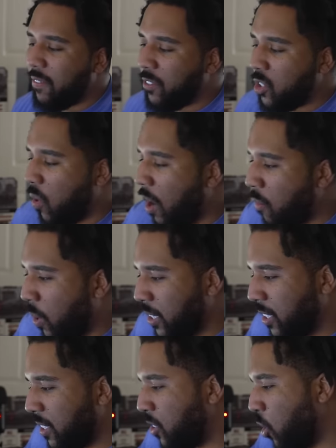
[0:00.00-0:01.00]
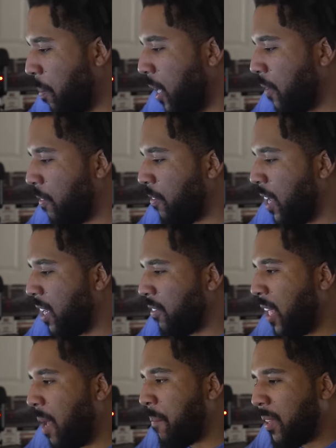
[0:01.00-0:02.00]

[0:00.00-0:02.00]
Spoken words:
So I wasn't too big of a fan of that.